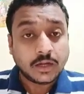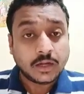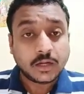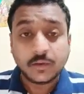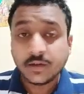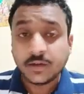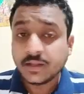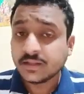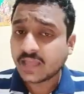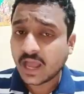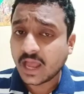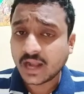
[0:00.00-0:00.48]

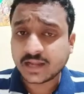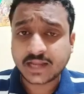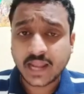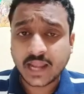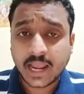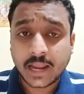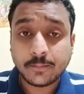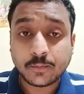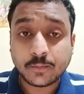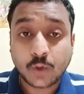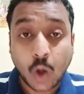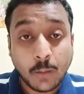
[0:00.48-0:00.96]
during that
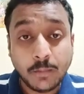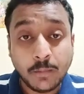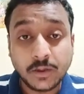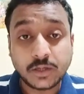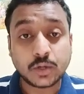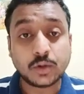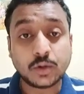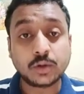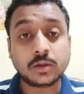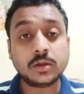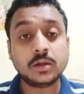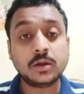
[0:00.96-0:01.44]
time,
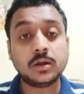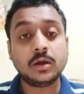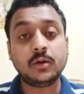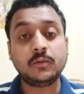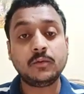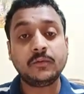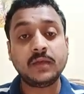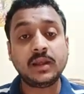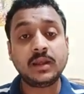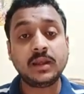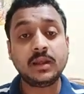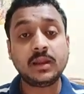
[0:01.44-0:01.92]
Robert Hooke,
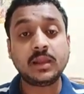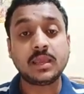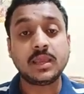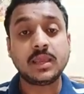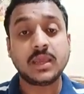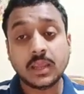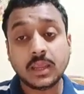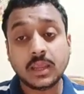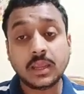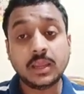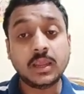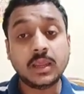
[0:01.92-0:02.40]
when
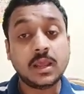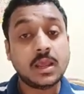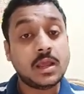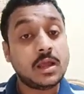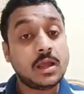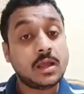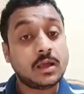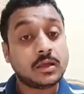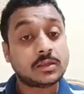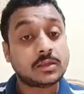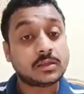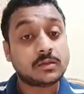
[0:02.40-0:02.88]
he
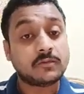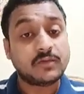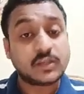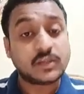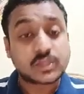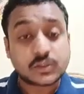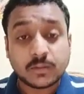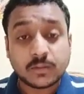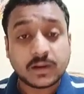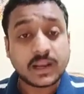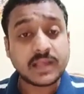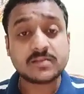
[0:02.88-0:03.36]

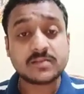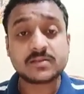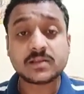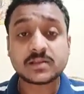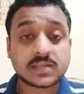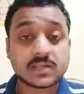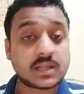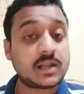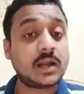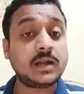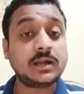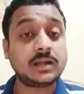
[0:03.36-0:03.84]
visualized the
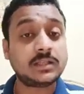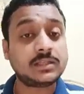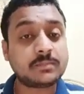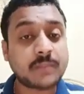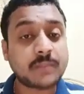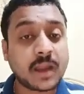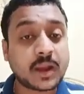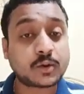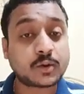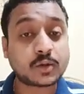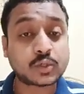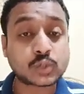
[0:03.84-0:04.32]
cell under the
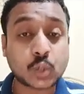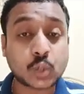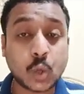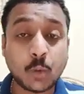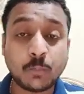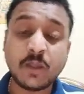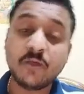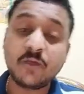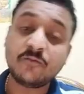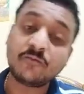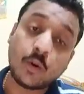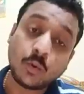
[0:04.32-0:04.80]

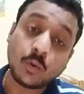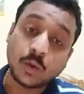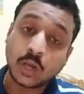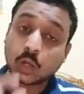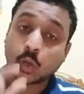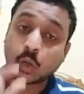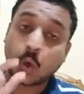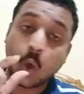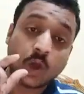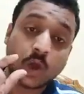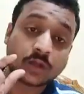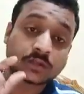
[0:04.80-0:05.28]
microscope, he found a
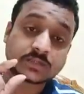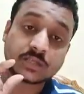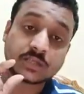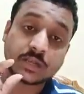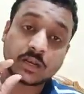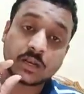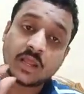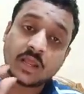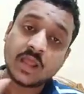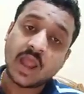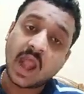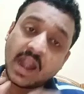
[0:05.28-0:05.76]
cork
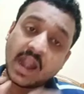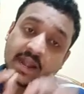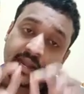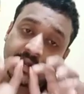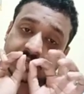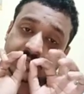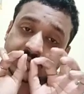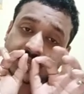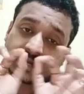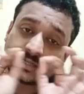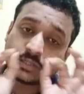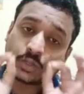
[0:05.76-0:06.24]
cell, and
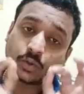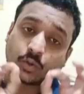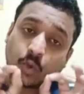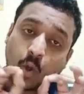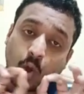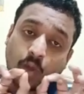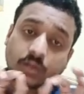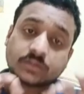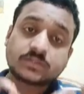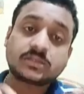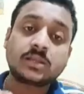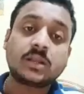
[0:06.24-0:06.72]
inside the
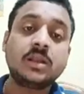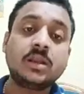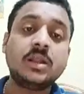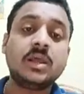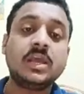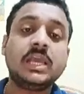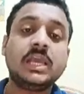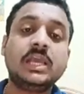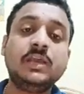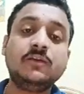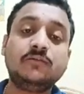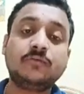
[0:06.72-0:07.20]
cork cell,
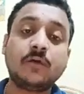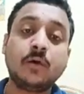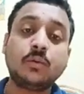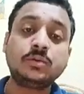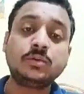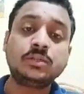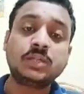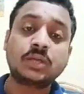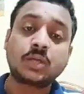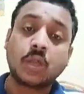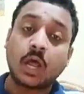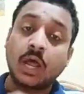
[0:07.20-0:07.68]
he
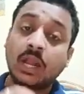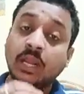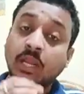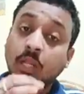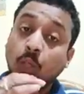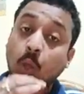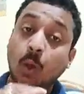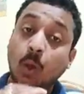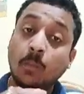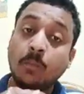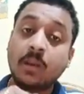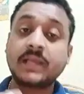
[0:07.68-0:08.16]
found that
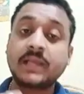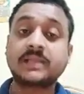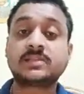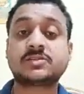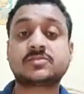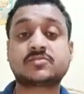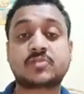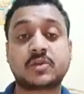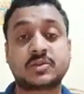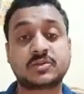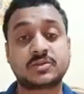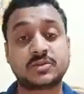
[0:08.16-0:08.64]
honeycomb-like
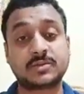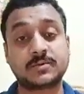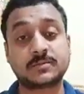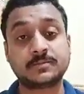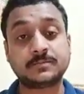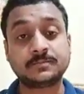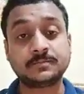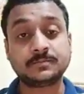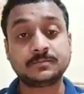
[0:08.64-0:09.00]
structure.